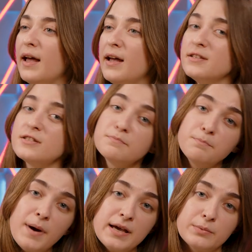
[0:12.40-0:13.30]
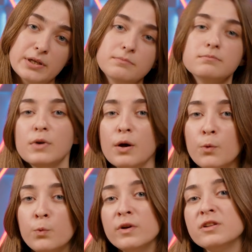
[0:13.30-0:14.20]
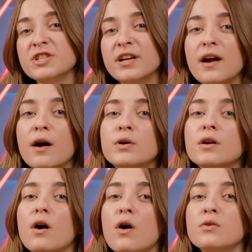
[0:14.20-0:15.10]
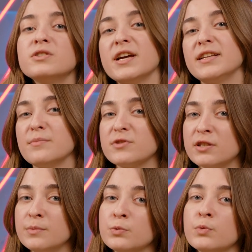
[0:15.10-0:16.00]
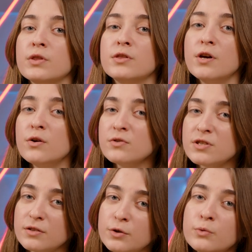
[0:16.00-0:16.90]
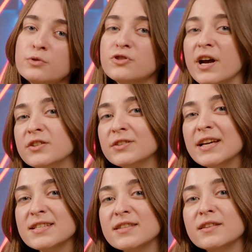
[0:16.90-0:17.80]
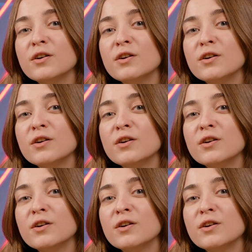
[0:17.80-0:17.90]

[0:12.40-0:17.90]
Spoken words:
And by the way, we'll share our own dynamic script with those who will try to guess in the